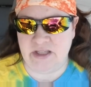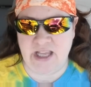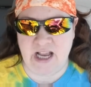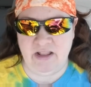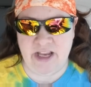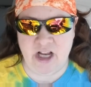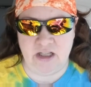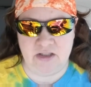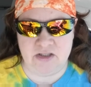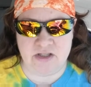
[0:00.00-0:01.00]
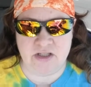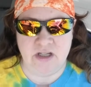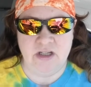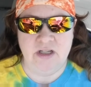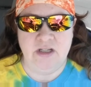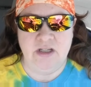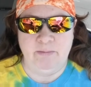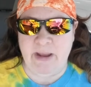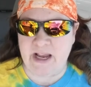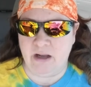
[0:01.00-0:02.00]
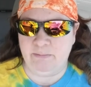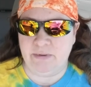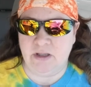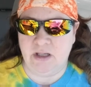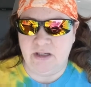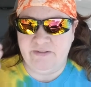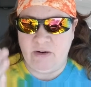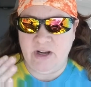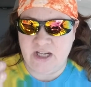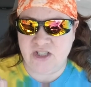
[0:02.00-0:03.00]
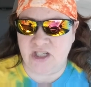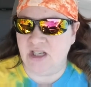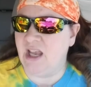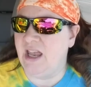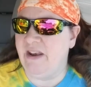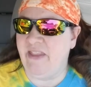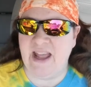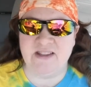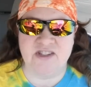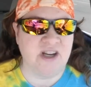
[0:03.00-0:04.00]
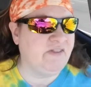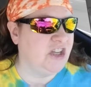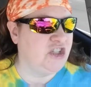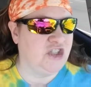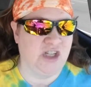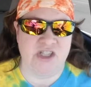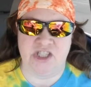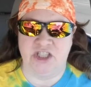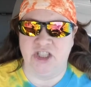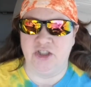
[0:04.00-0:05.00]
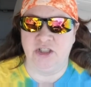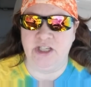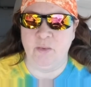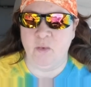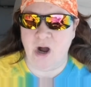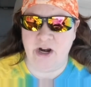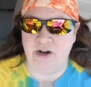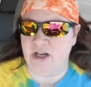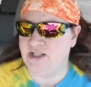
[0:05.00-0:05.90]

the LA Colors makeup uh, foundation, and that stuff is just literally water.